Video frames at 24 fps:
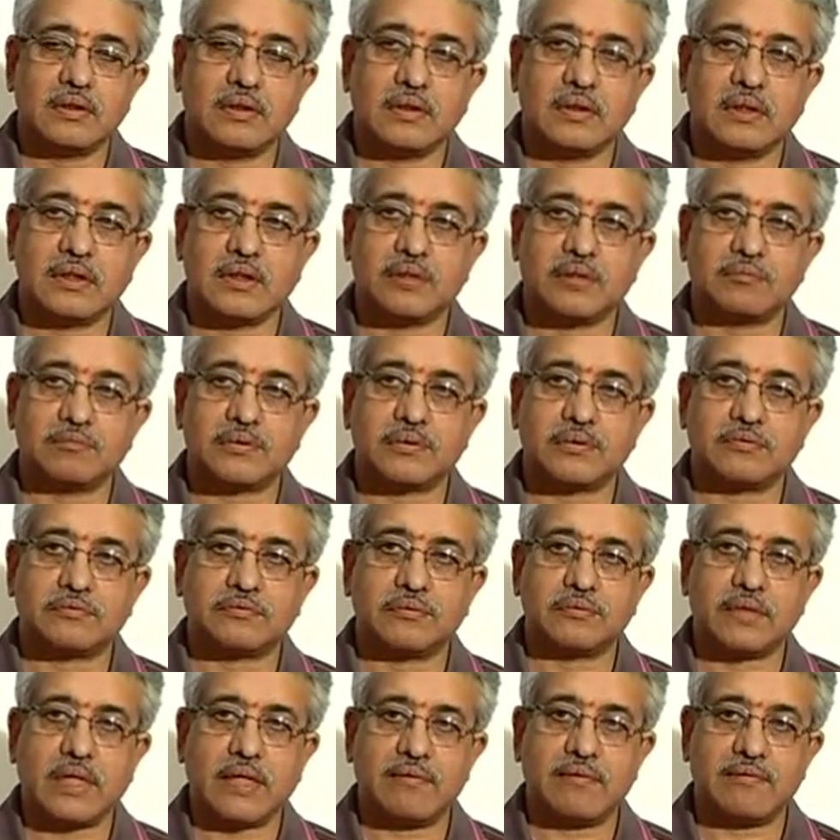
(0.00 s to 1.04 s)
in terms of
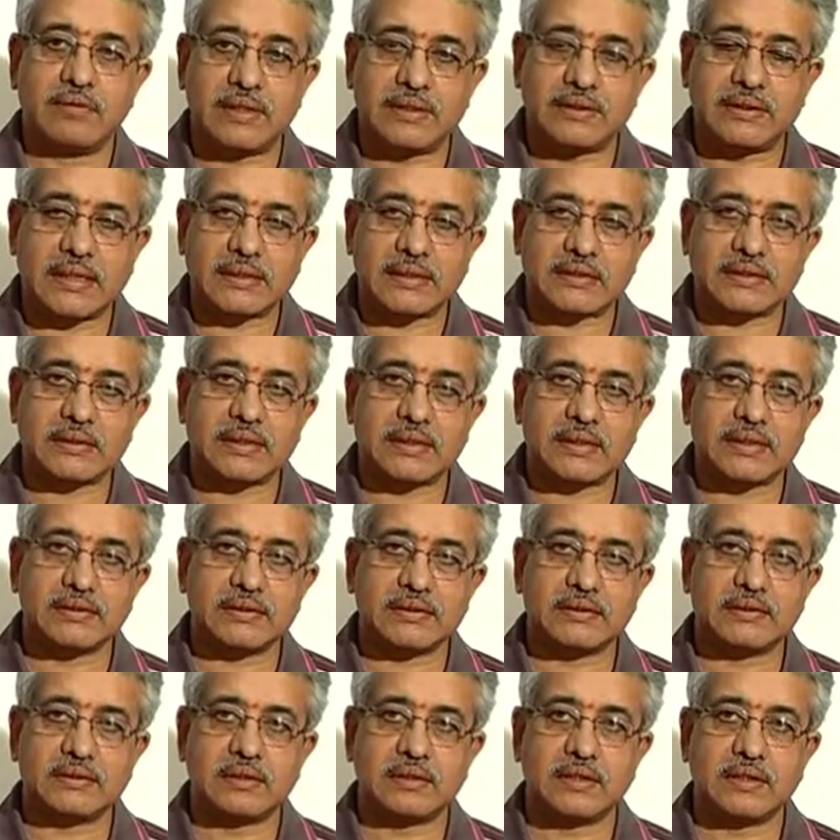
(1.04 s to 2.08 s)
average
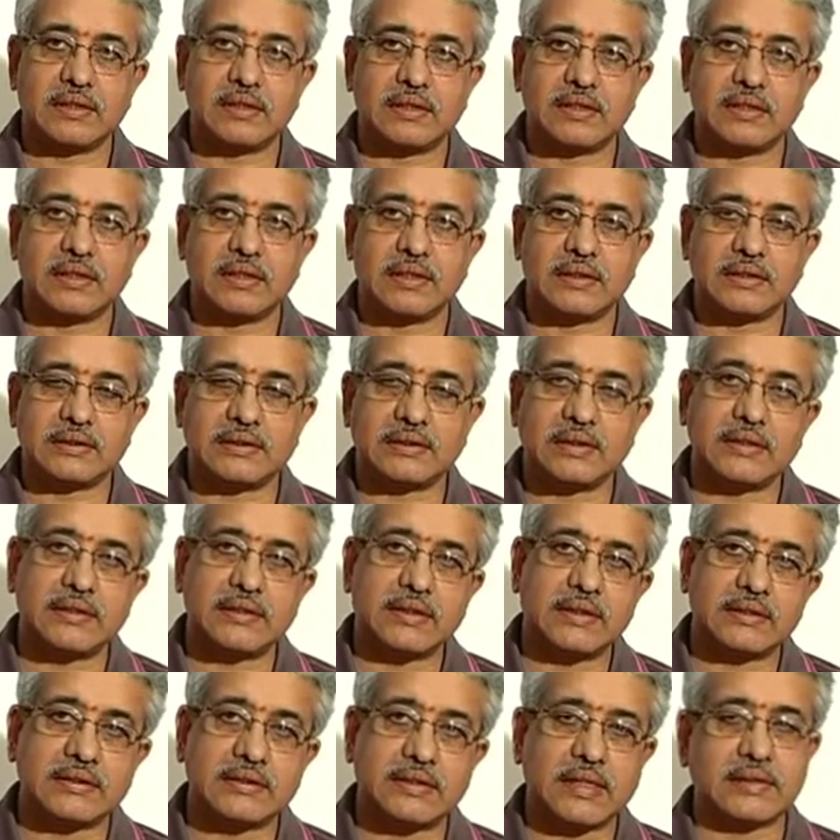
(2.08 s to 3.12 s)
acceleration and
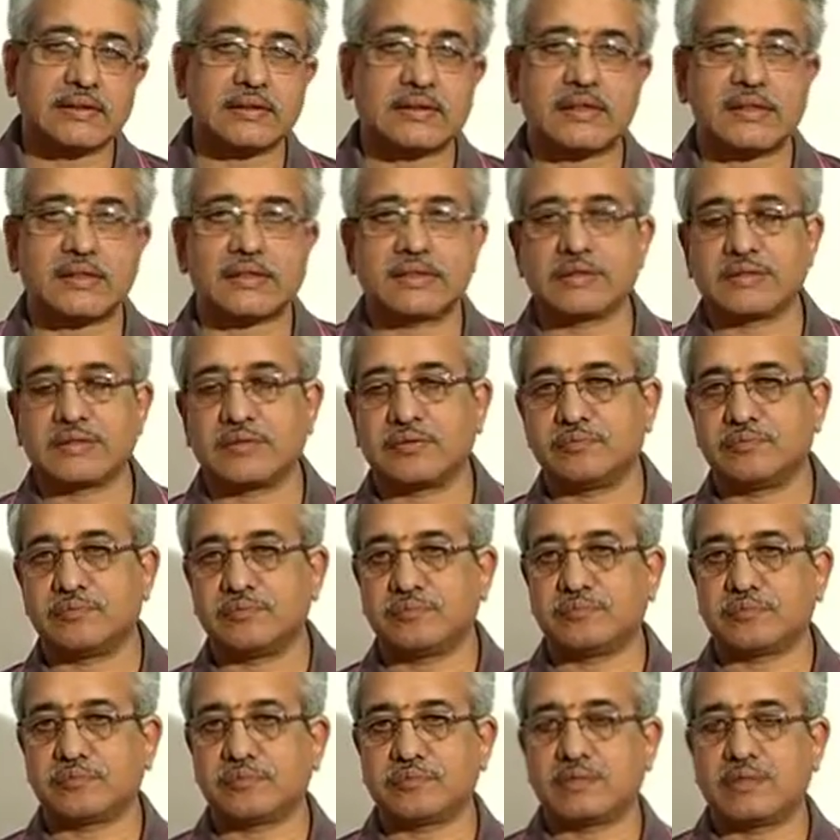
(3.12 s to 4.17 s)
instantaneous acceleration,
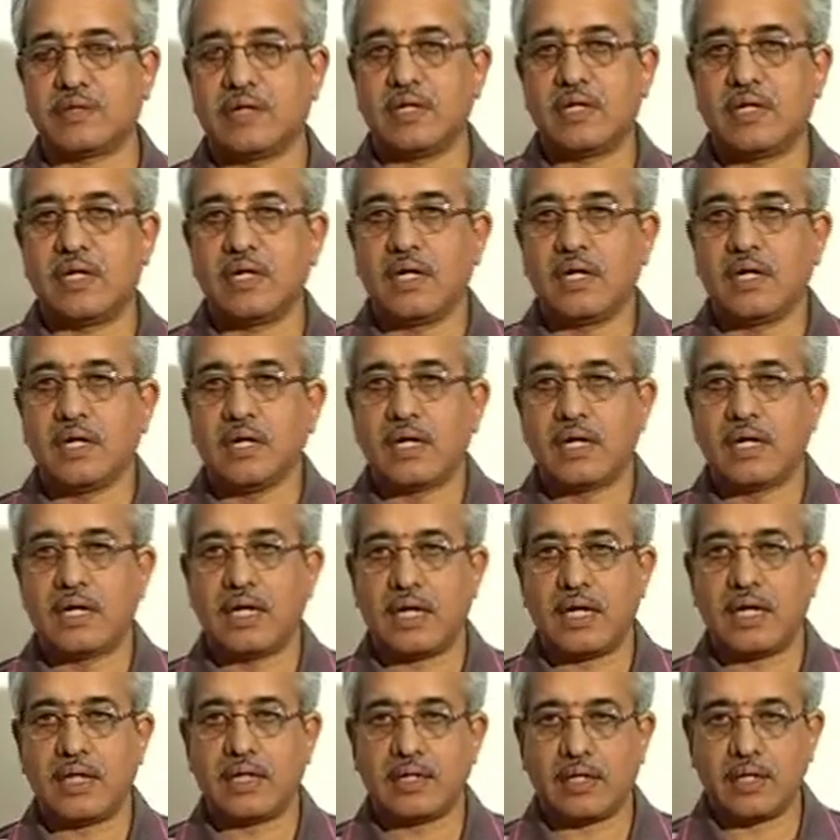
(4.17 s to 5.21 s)

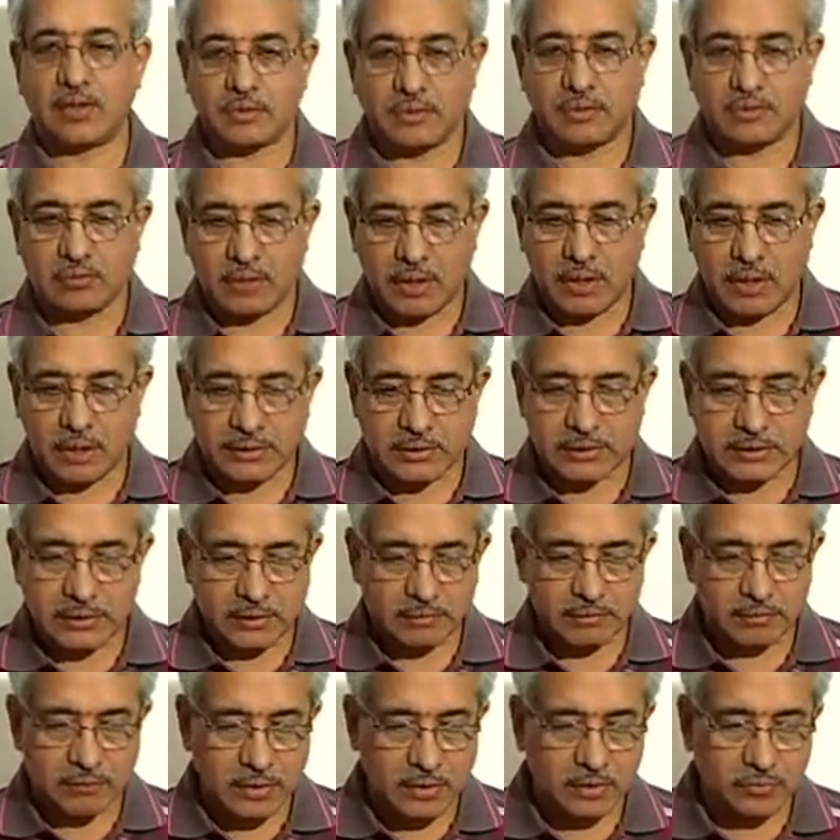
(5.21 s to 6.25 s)
and how the velocity
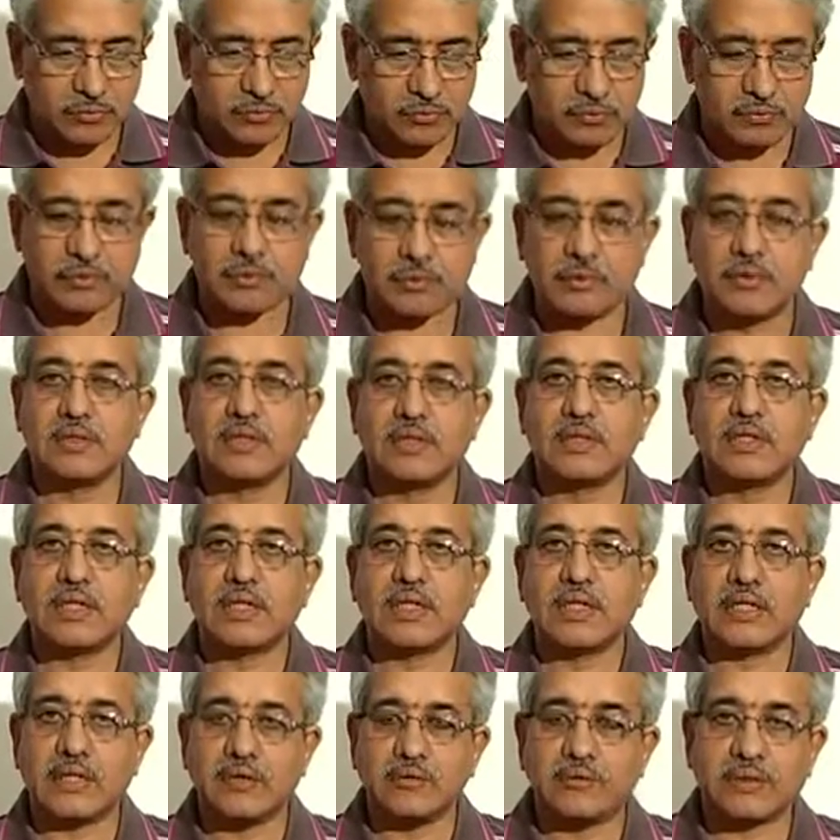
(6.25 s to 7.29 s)
time curve
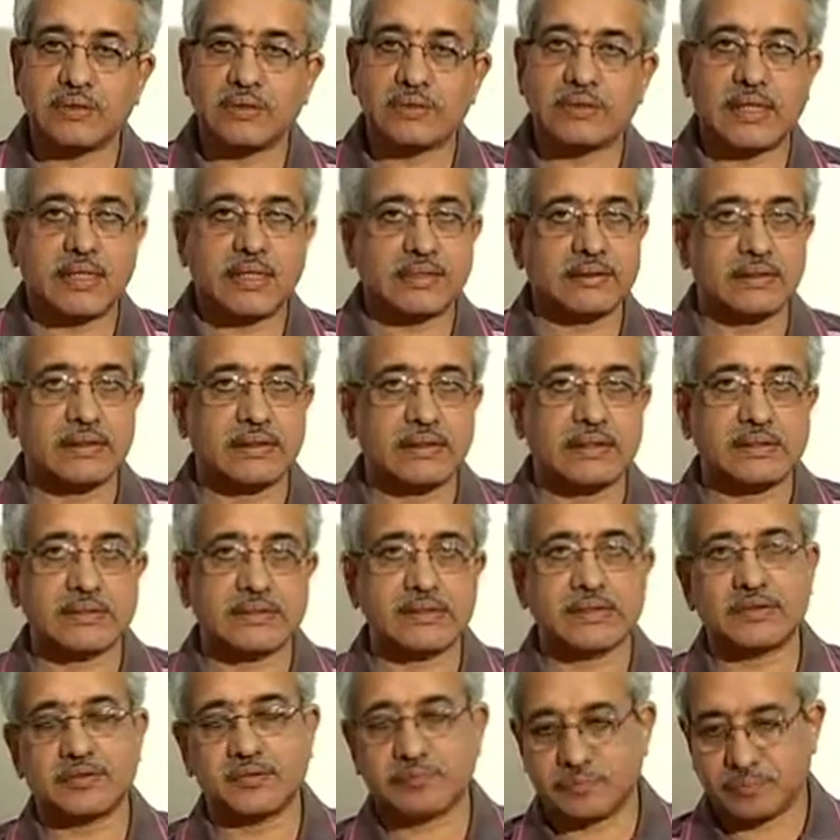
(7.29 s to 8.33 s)
gives us the
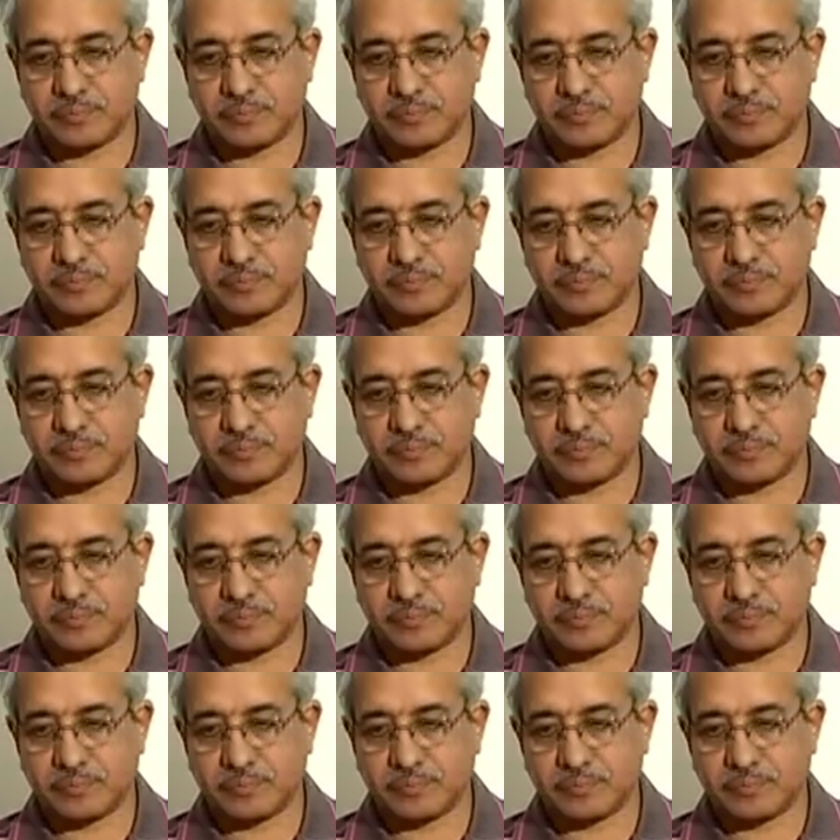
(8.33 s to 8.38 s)
acceleration.